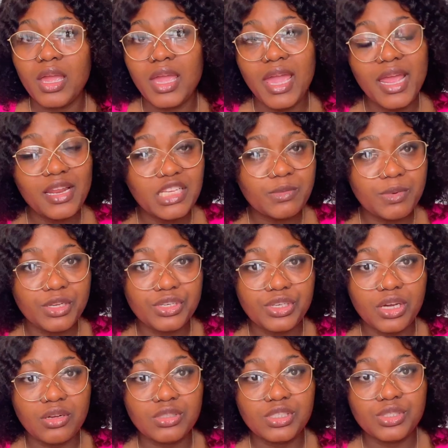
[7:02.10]
any
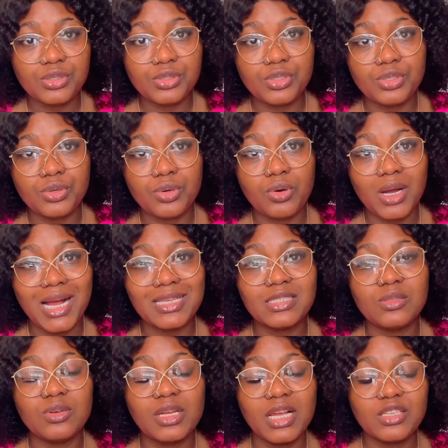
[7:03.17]
specialty at all, as
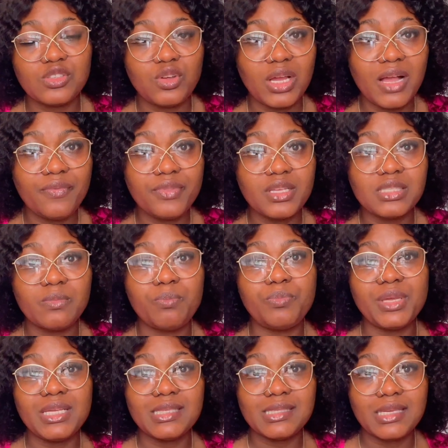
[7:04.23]
long as you have these
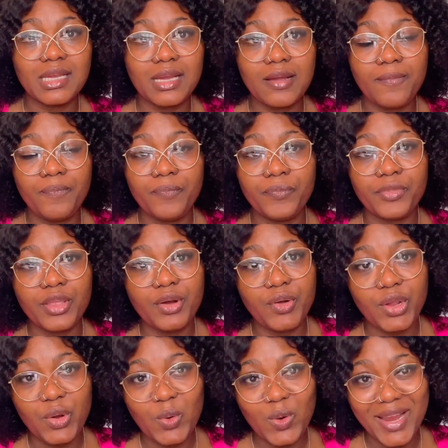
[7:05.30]
basic
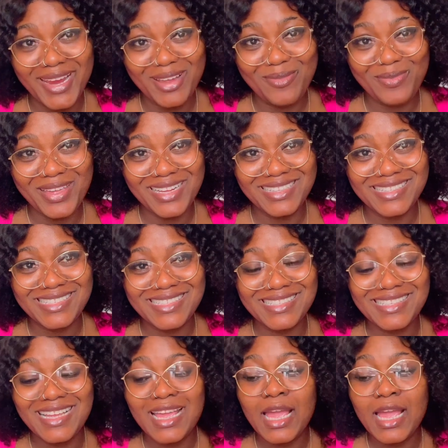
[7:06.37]
requirements.